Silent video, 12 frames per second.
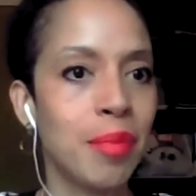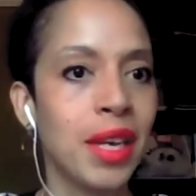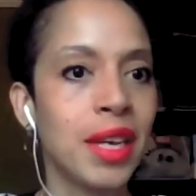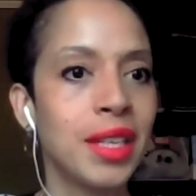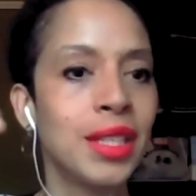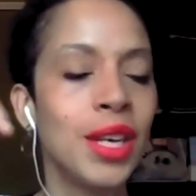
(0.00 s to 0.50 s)

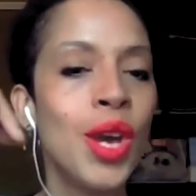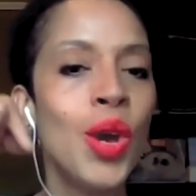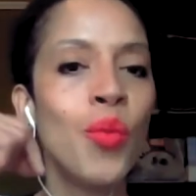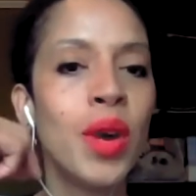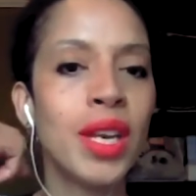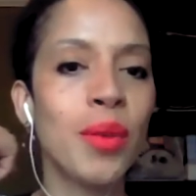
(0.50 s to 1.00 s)
because
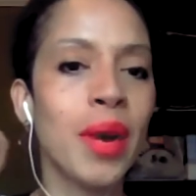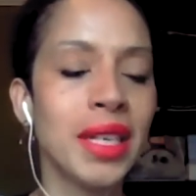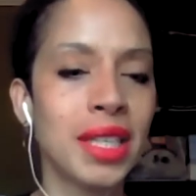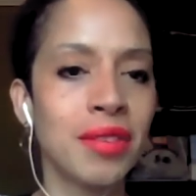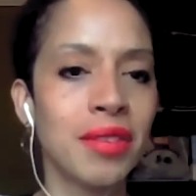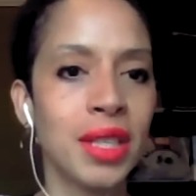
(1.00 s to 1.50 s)
when you
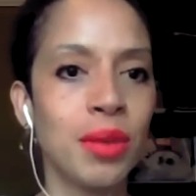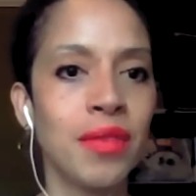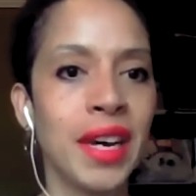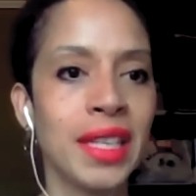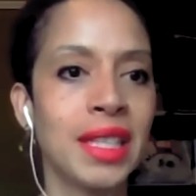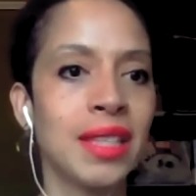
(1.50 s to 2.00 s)
enter into a
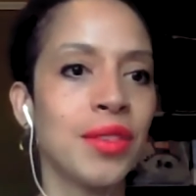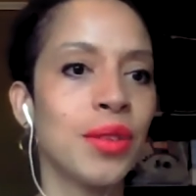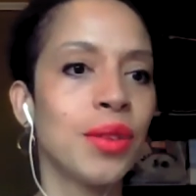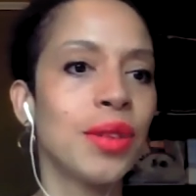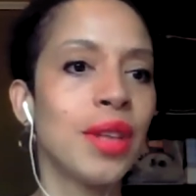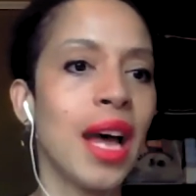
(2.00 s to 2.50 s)

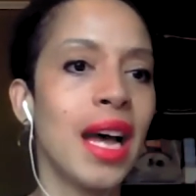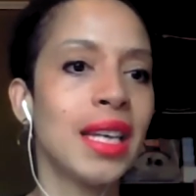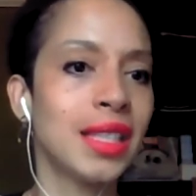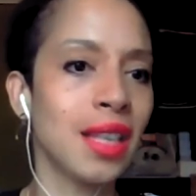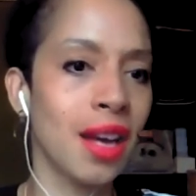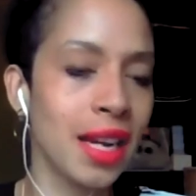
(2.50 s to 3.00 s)
festival
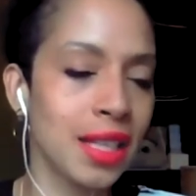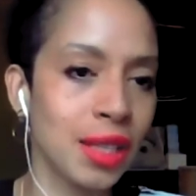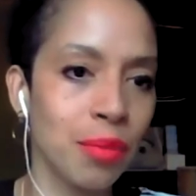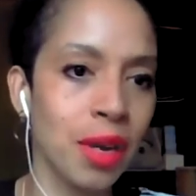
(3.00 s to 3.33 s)
site, so